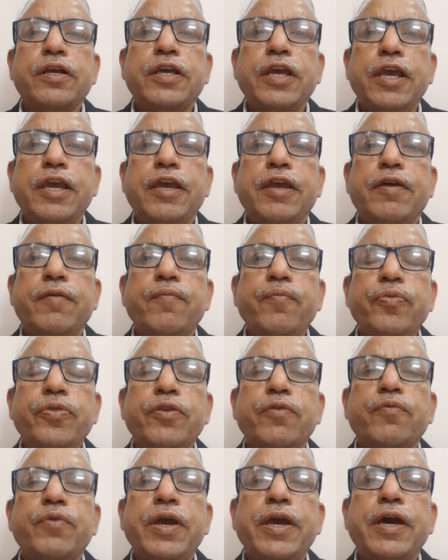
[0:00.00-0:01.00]

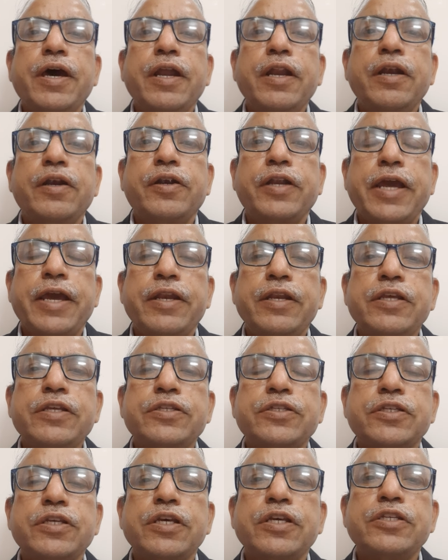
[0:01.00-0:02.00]
game where
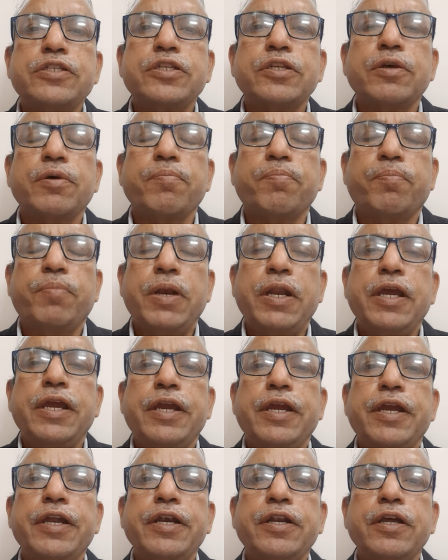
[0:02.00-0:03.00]
tennis is
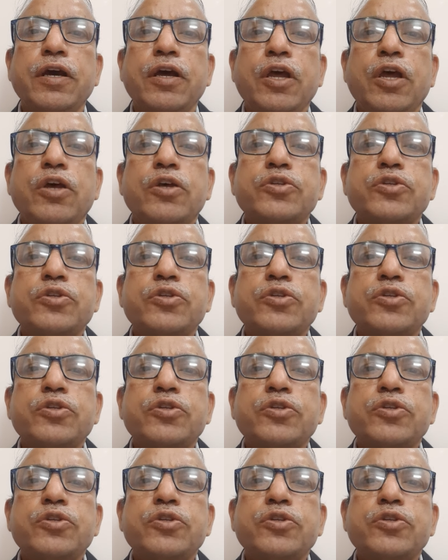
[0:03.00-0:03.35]
played.